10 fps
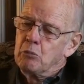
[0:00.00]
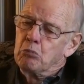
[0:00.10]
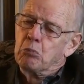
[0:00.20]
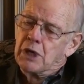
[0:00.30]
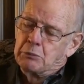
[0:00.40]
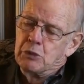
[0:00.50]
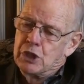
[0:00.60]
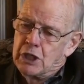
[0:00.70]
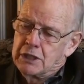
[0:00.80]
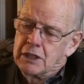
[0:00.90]
But
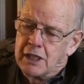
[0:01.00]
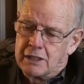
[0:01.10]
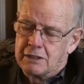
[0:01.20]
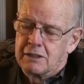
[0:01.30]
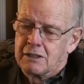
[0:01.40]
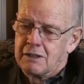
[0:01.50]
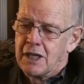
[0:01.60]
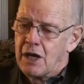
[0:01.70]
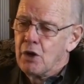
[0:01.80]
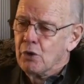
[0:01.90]
beyond that,
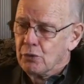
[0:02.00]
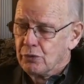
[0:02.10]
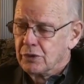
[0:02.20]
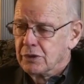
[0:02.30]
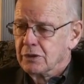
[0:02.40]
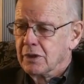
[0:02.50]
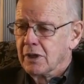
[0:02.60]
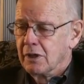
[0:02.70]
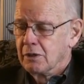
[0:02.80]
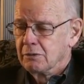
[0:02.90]
now there
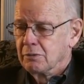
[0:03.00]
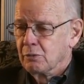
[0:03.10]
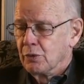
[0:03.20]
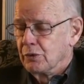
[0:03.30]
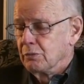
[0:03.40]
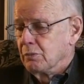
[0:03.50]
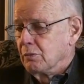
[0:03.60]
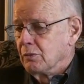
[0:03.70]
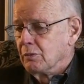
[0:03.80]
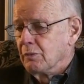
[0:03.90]
are, with
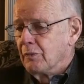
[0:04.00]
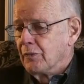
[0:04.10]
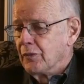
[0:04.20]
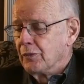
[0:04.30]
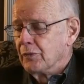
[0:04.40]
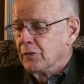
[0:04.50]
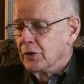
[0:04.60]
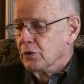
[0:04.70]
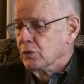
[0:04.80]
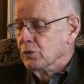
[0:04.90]

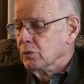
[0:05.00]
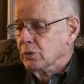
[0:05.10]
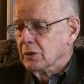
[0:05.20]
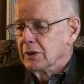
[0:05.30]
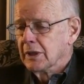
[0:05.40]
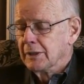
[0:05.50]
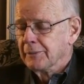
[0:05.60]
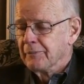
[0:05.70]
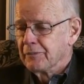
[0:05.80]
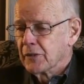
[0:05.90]
the new
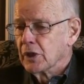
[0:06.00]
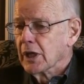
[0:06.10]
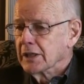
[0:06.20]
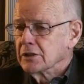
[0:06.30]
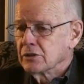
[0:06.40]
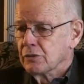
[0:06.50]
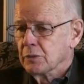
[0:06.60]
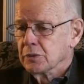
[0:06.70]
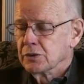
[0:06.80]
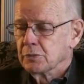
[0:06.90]
um, guidance
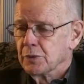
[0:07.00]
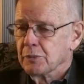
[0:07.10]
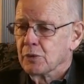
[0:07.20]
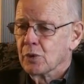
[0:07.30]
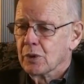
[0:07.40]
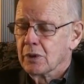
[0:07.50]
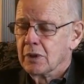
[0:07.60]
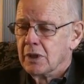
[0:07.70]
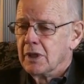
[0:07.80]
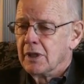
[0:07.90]
from the Supreme Court,
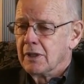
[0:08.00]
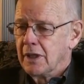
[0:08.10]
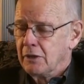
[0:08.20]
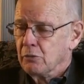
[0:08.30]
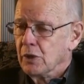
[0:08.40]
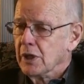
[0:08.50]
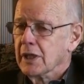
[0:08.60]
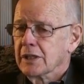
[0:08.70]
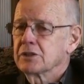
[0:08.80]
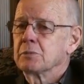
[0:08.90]
that really
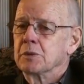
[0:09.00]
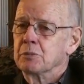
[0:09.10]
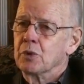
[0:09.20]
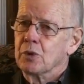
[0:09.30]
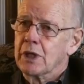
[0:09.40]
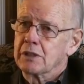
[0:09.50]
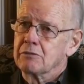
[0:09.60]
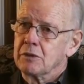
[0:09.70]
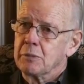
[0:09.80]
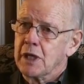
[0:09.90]
has to be
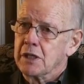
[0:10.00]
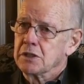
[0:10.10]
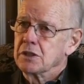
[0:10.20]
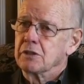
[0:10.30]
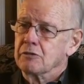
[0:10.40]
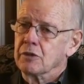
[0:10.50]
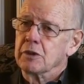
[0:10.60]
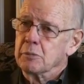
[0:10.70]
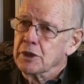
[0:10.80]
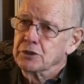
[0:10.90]
proactively managed in a
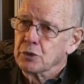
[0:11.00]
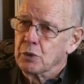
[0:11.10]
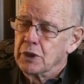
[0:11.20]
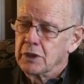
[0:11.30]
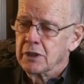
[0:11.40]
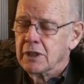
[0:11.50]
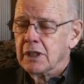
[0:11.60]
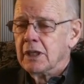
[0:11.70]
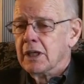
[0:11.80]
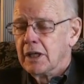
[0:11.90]
very major way.
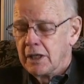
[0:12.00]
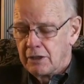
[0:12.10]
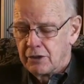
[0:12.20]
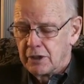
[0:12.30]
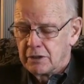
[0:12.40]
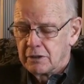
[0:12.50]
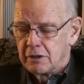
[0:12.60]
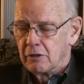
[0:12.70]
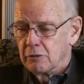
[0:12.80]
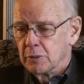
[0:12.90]
And I think the
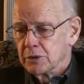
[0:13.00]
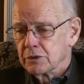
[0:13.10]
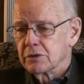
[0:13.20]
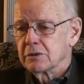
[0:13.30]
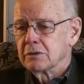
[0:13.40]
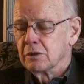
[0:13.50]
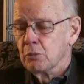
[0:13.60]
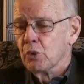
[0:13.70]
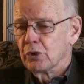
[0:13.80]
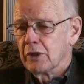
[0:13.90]
governments, that
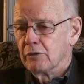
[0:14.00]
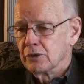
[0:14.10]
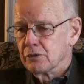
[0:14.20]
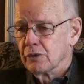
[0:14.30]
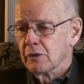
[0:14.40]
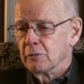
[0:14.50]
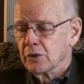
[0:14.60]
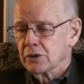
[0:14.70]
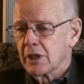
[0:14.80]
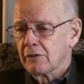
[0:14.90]
both levels of
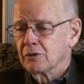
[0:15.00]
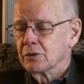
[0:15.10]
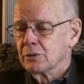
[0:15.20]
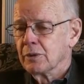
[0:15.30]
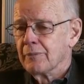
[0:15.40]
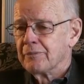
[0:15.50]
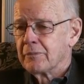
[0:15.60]
governments have to